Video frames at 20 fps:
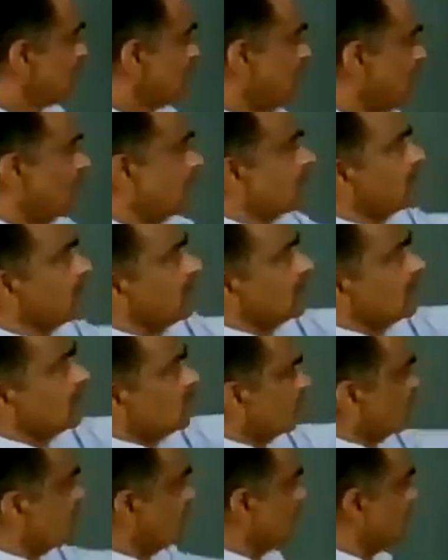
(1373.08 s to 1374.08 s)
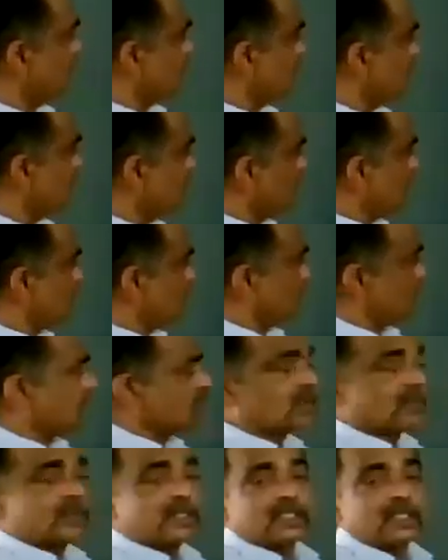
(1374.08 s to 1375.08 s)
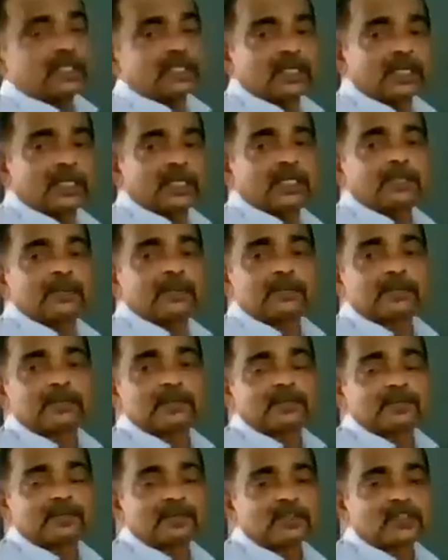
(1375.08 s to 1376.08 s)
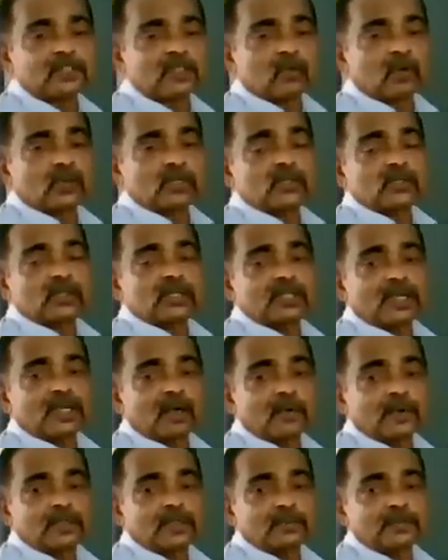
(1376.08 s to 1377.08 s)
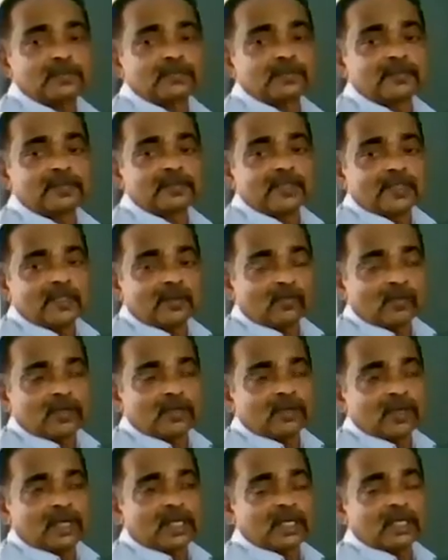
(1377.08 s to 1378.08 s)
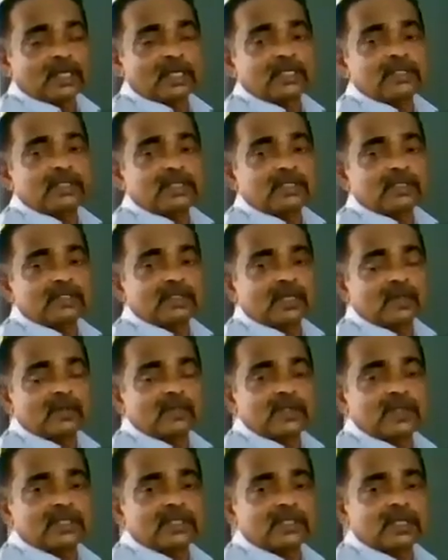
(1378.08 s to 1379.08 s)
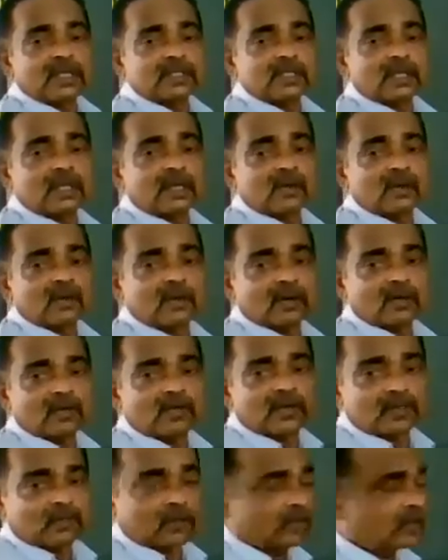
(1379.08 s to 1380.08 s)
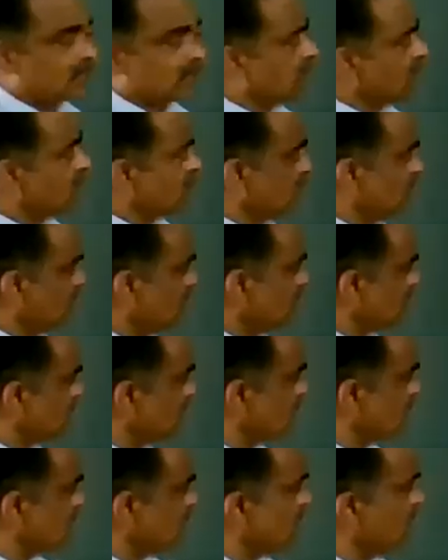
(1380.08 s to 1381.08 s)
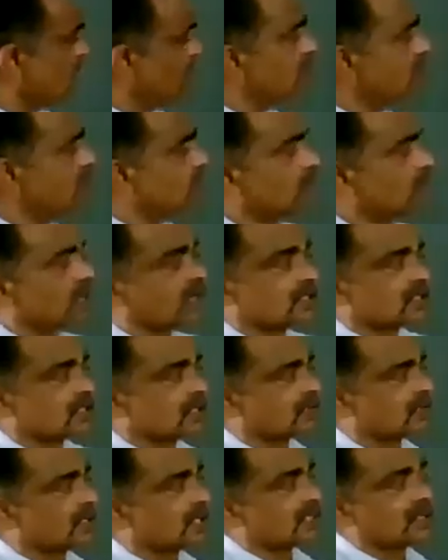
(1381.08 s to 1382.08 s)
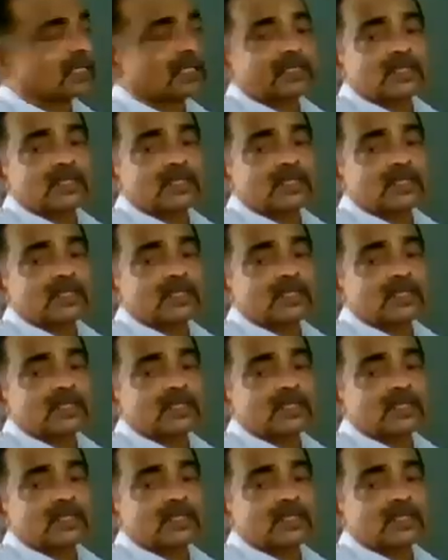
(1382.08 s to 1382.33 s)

Argon is 40 and potassium is 39. So what should it happen? When you are arranging these elements in the ascending order of atomic mass, first it should have potassium and then